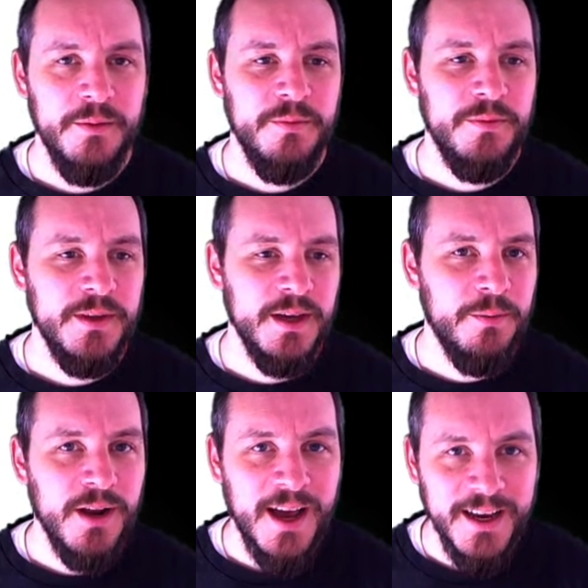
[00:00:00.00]
be
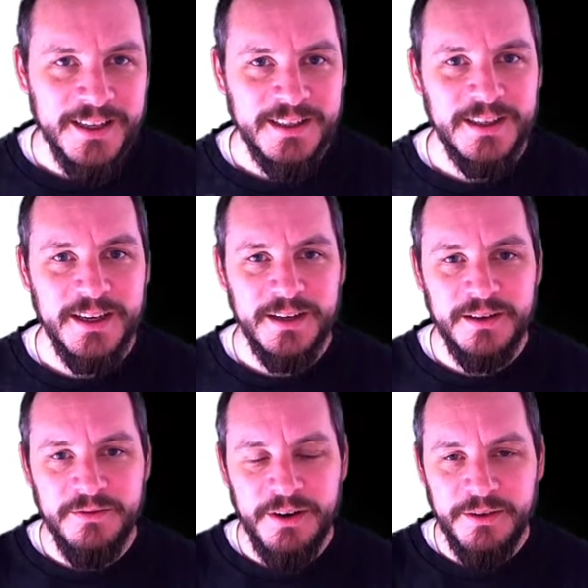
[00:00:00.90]
applied
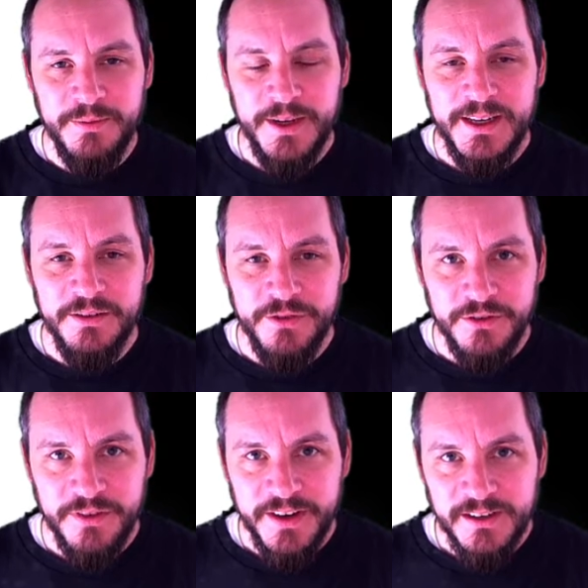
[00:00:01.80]
in very many
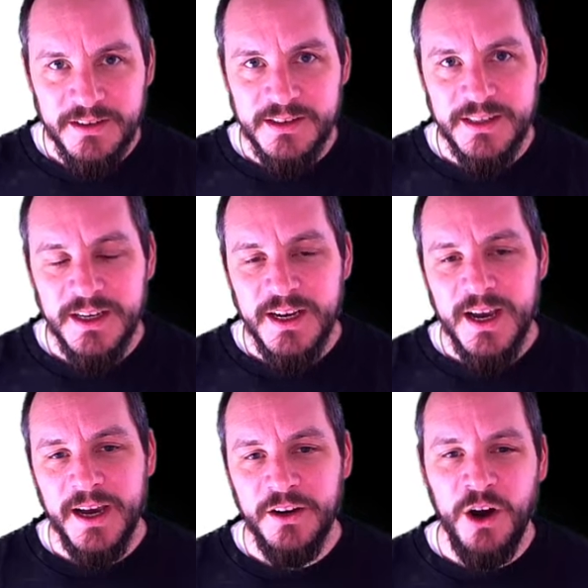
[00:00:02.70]
different fields.
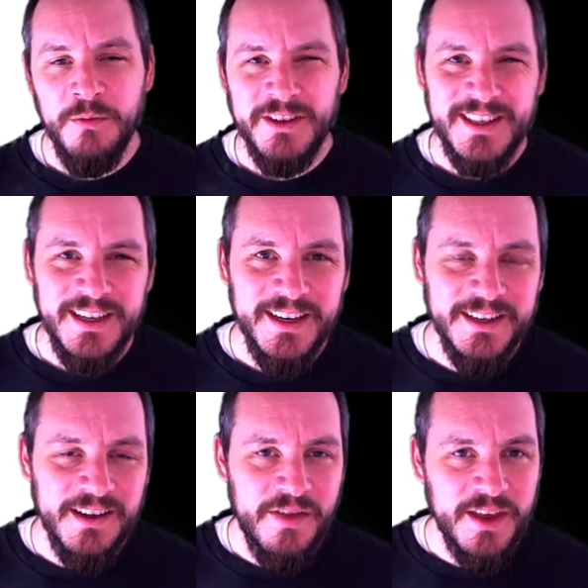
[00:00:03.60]
And obviously,
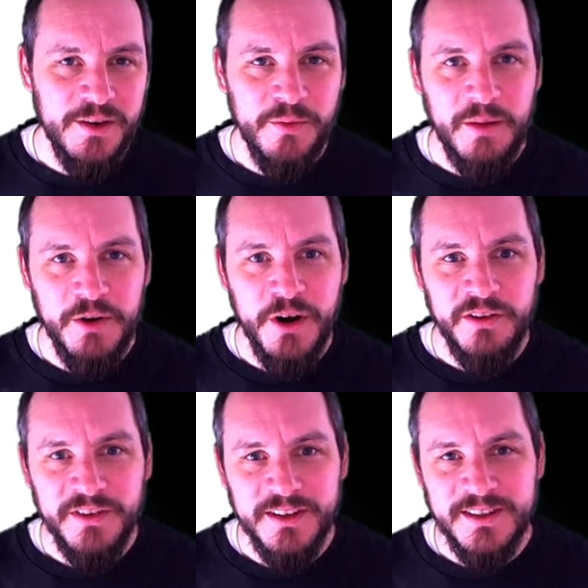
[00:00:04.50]
and I think you probably heard
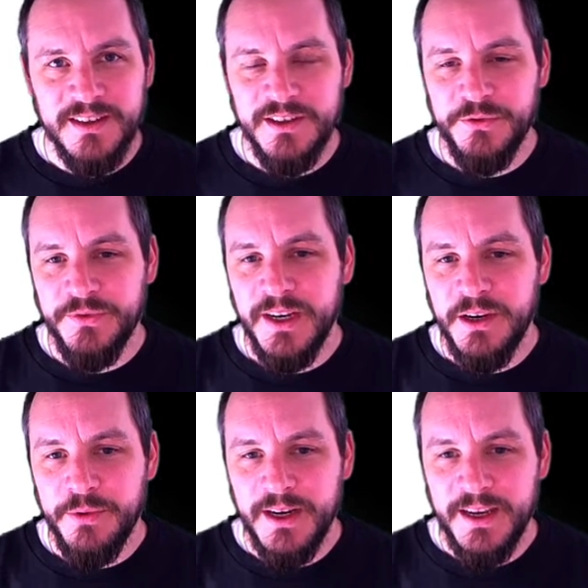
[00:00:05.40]
of this, this is really
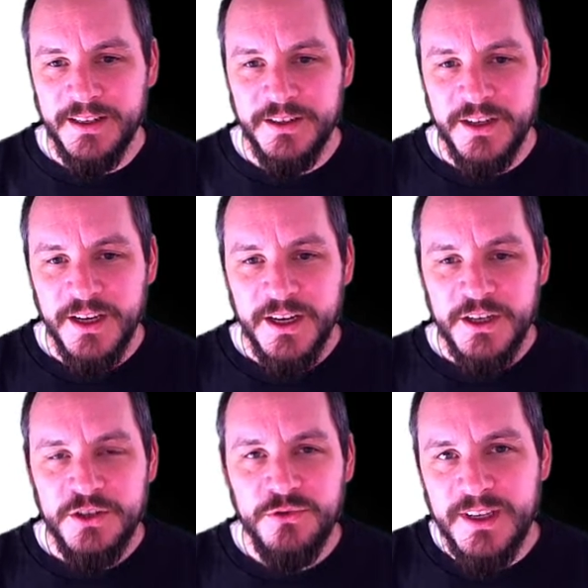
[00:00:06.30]
related
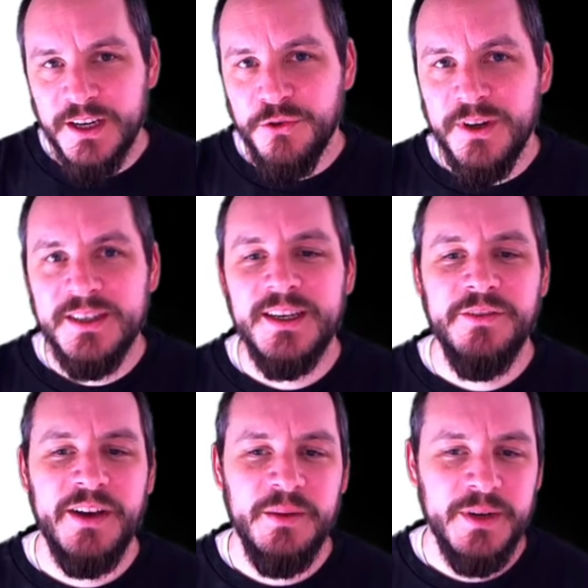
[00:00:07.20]
to the increasing
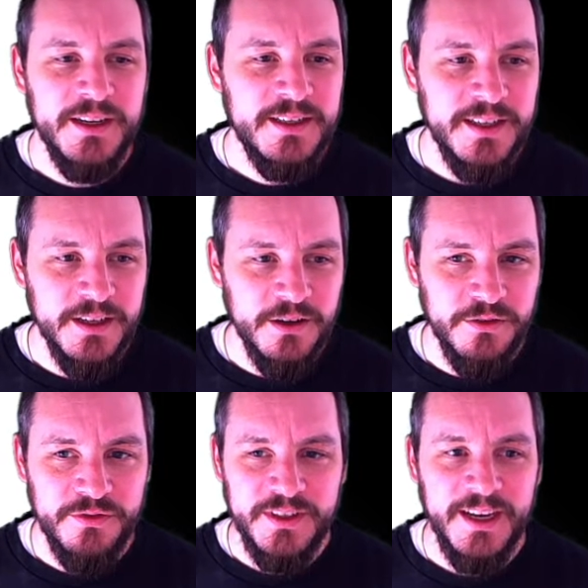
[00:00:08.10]
availability
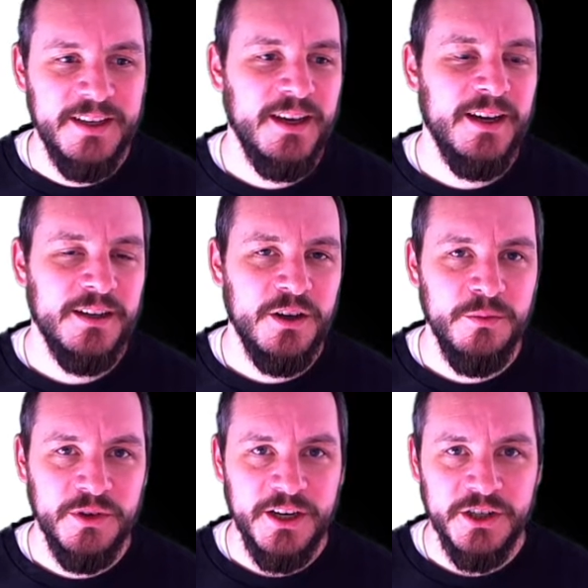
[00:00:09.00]
of data and
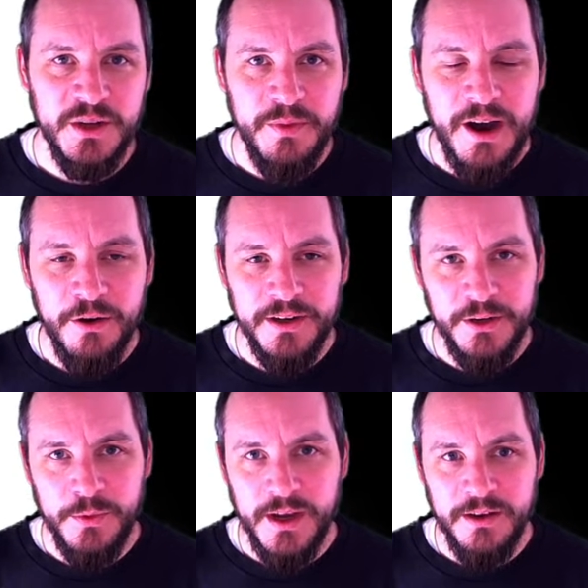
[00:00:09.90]
computational power
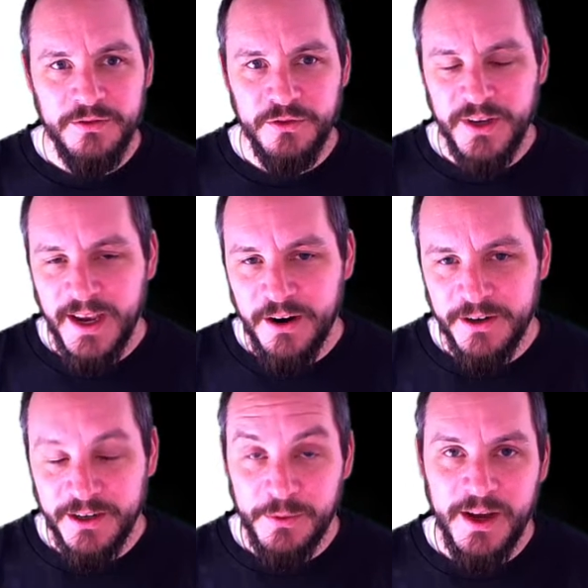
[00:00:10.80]
that we have today, or
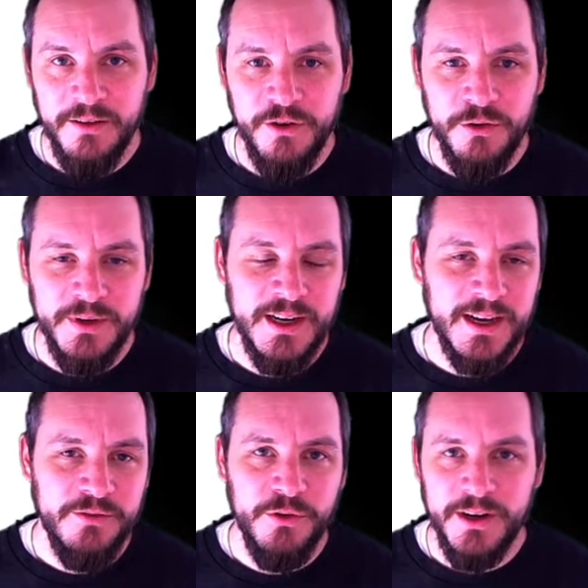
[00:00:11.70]
that we have already
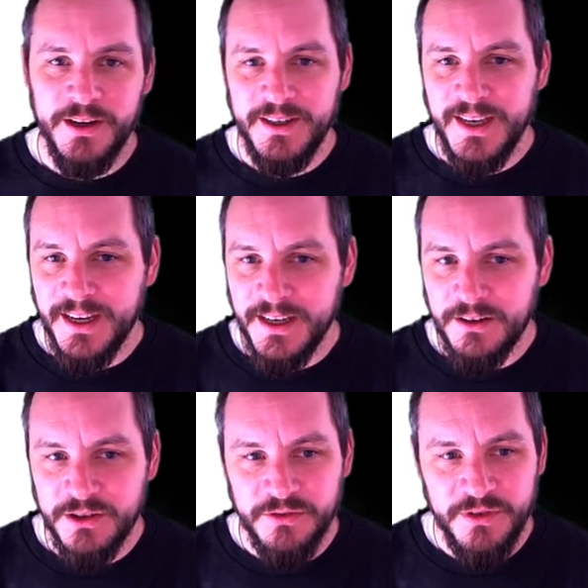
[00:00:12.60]
like for now 10
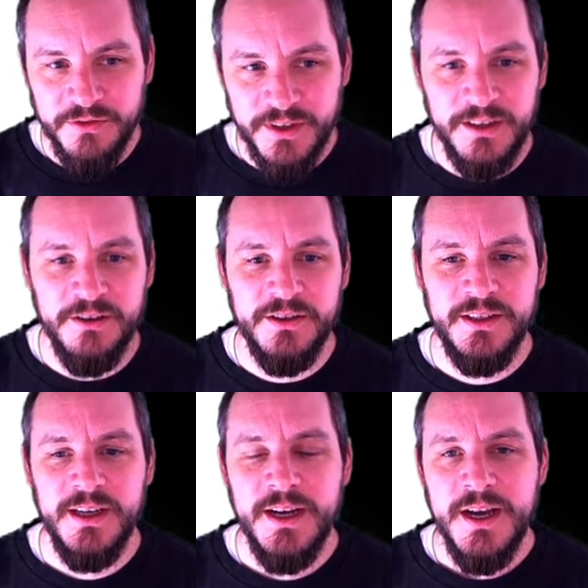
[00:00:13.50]
years or 15
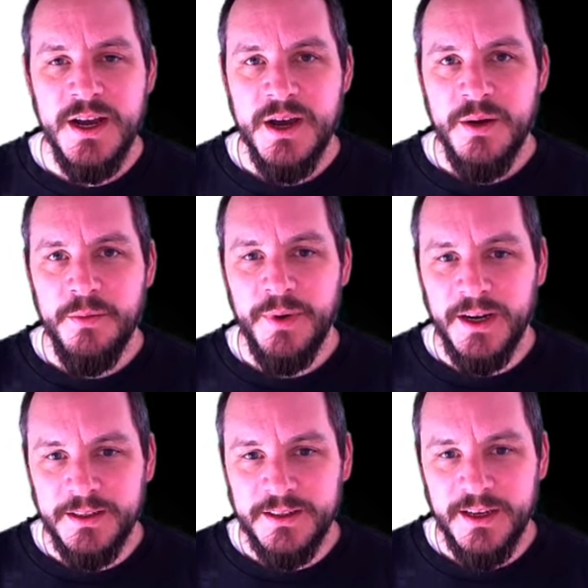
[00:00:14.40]
years. But